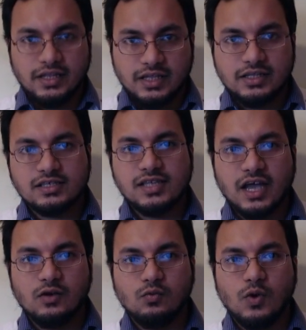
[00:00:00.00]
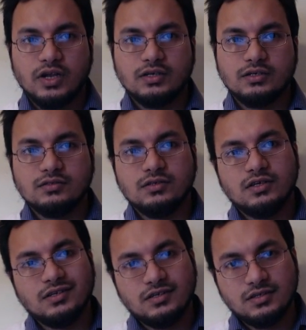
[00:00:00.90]
and then the second one
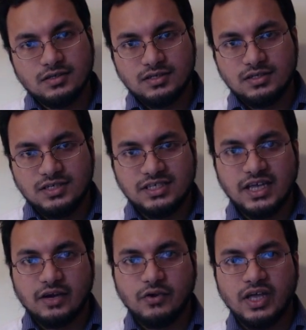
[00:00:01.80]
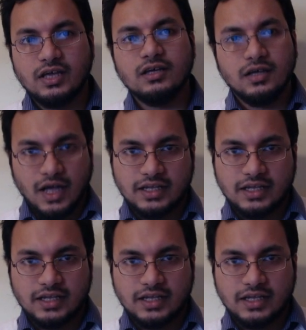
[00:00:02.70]
disagreeing,